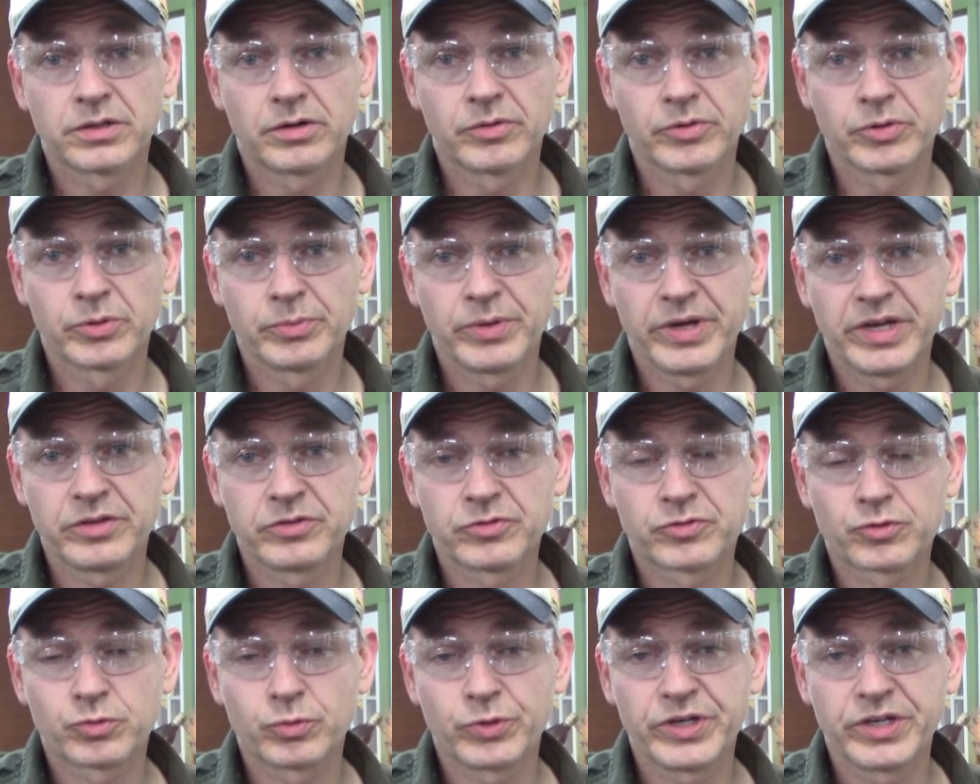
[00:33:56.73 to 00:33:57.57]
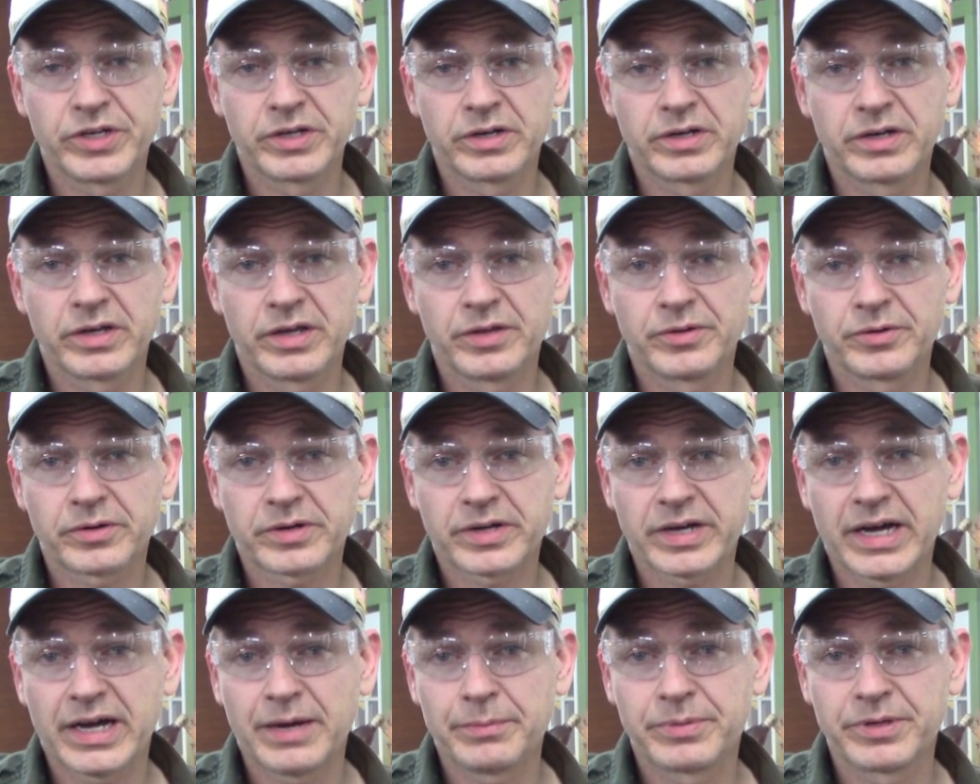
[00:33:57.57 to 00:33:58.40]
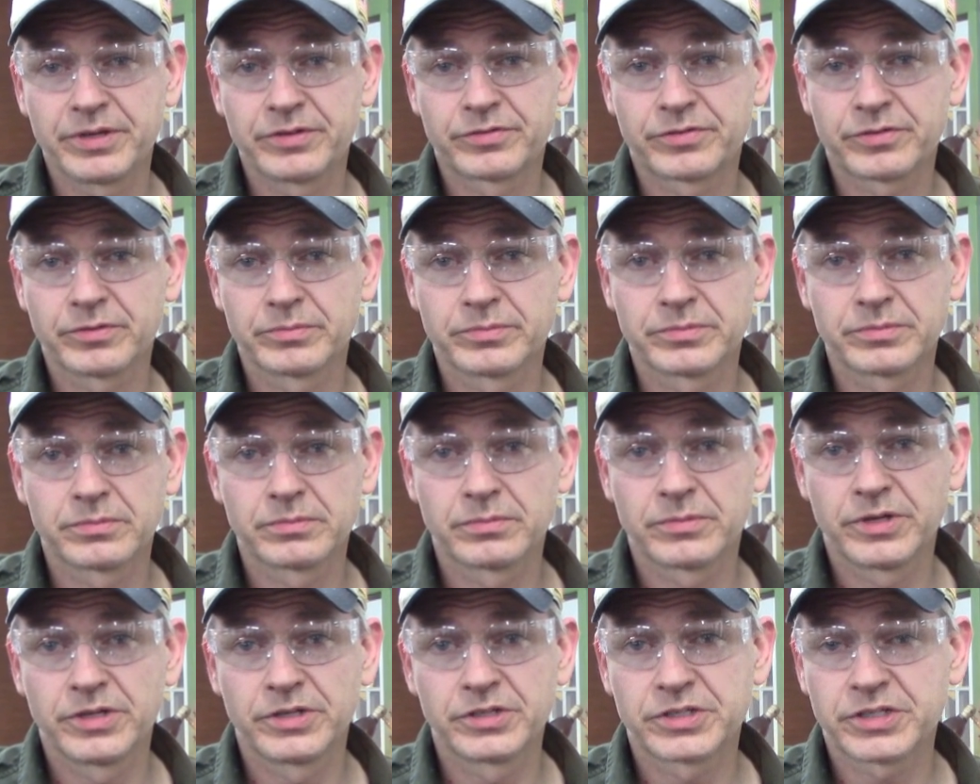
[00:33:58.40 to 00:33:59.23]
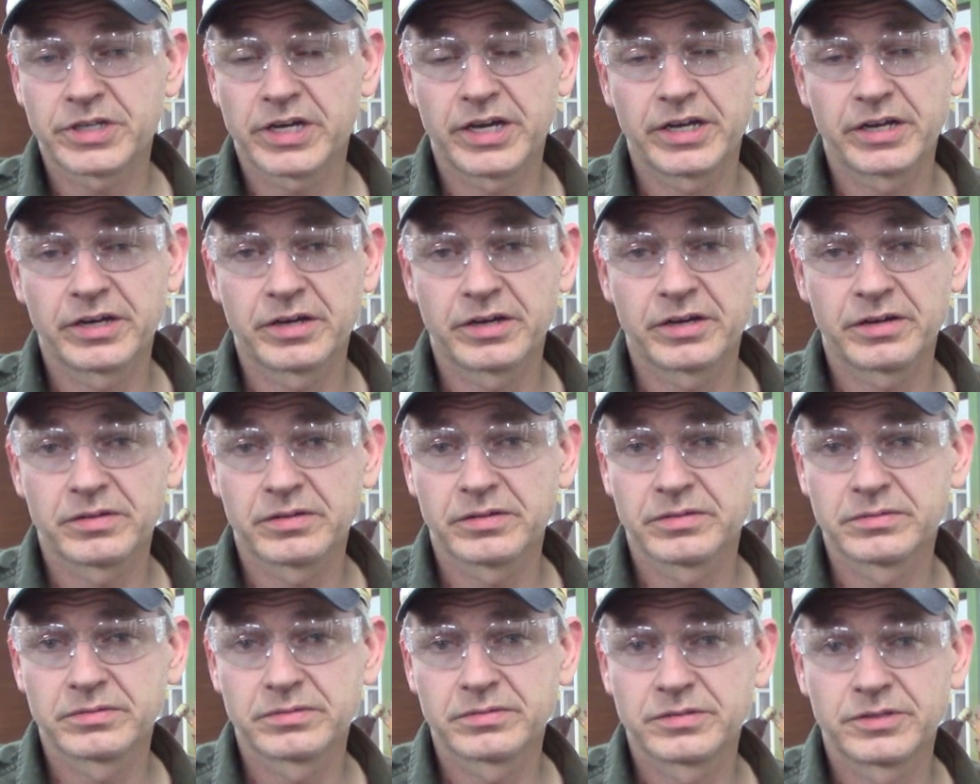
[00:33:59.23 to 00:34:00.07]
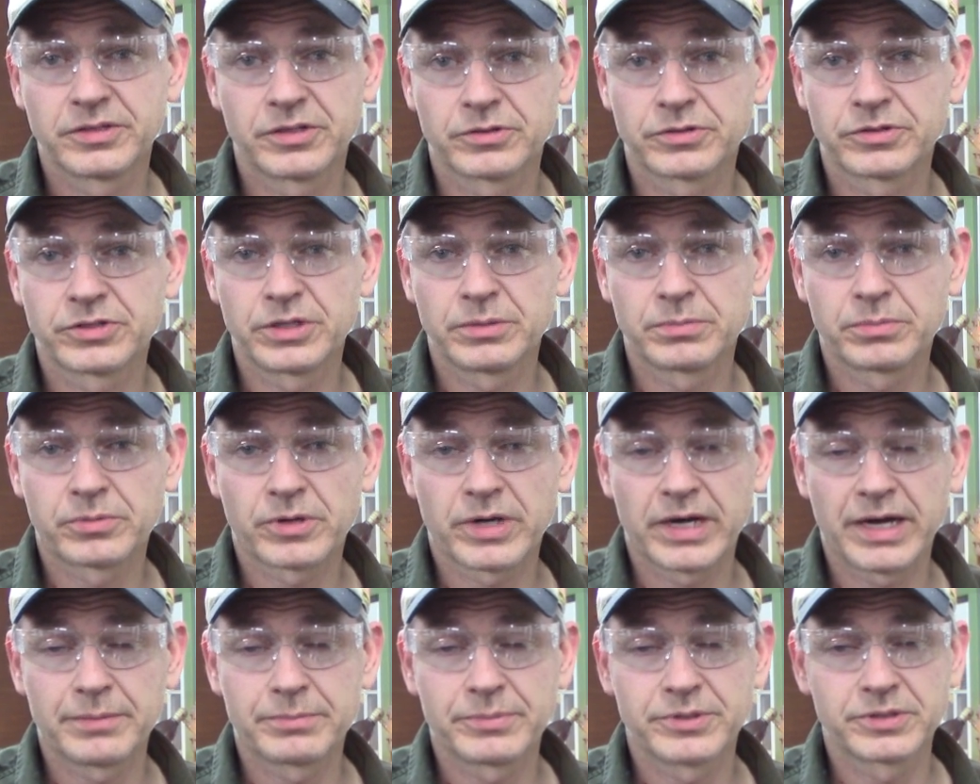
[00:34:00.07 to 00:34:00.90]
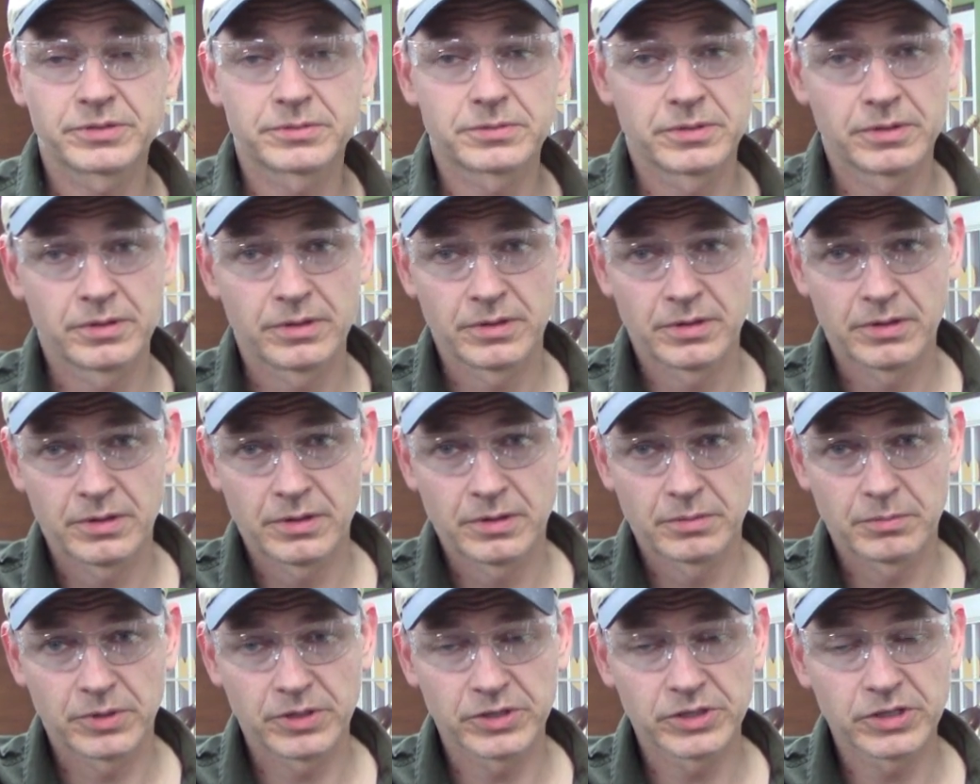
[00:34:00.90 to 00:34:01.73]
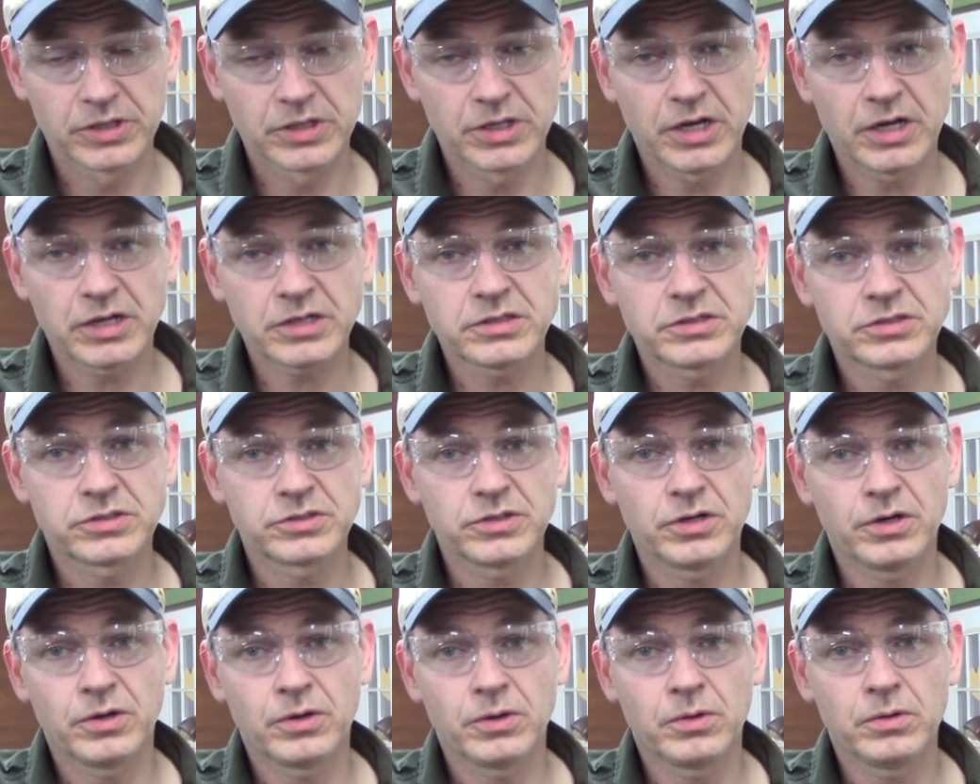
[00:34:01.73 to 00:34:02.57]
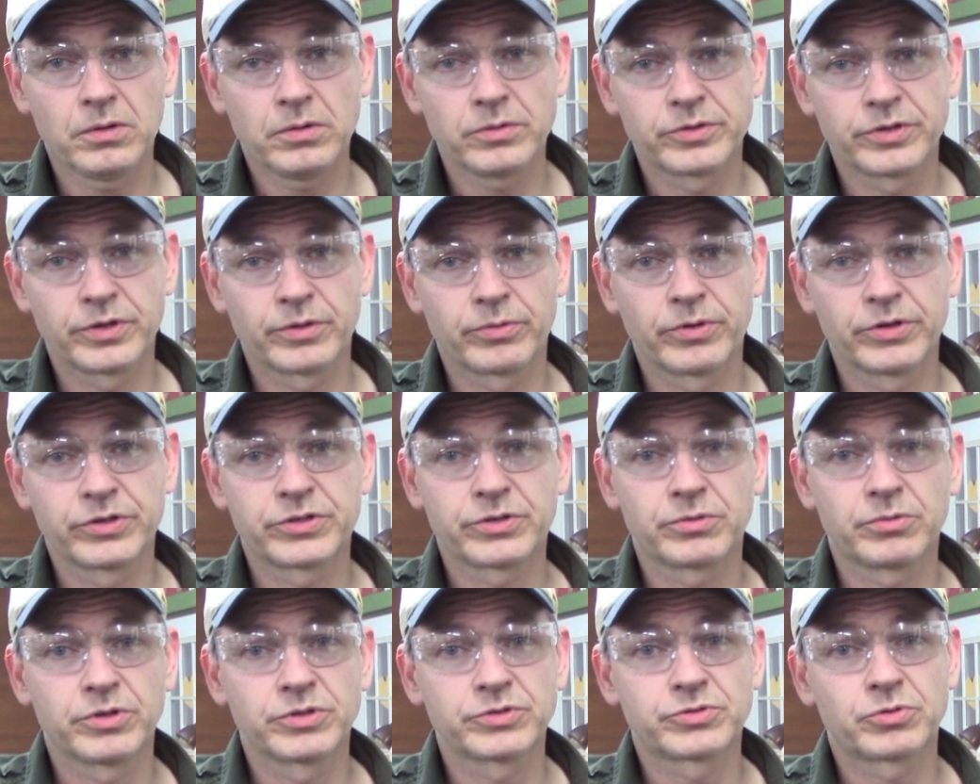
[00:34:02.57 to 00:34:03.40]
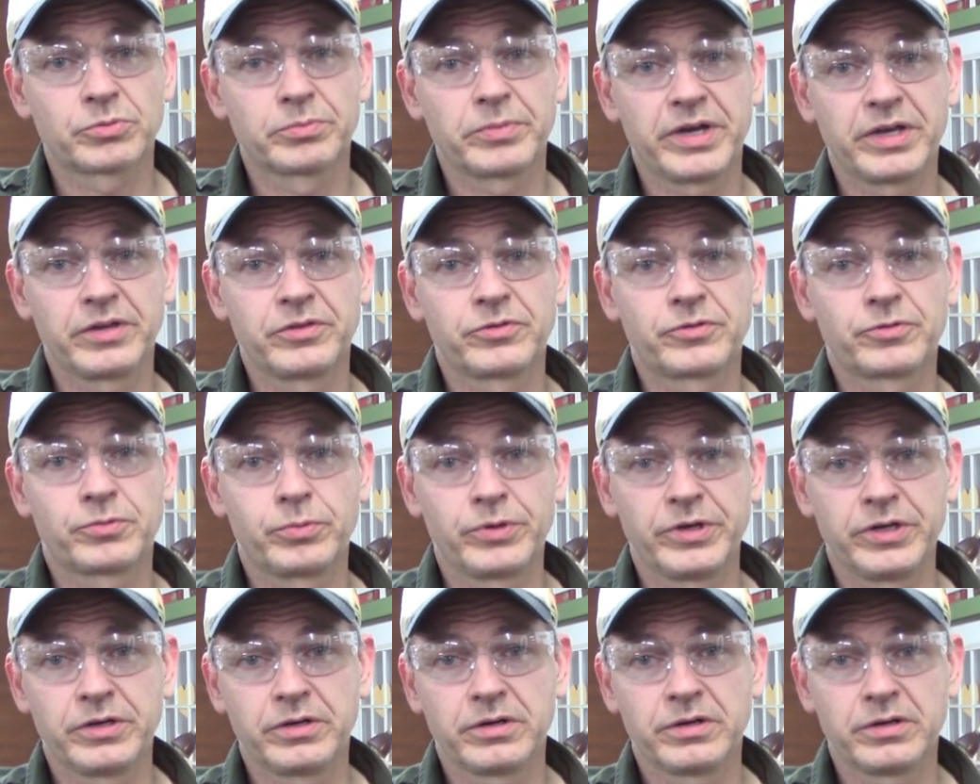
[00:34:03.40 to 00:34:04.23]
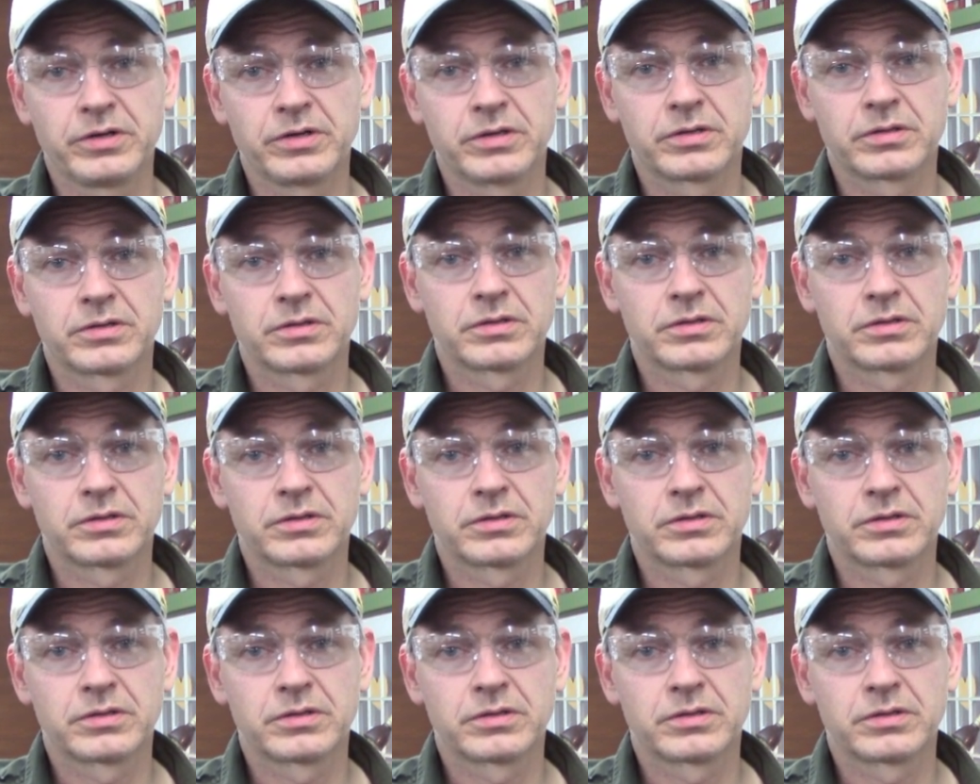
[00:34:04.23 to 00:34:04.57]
They're made in Sweden, and they're copied from in China. You know, cheap copies. But Luxo, the original ones were made in Sweden.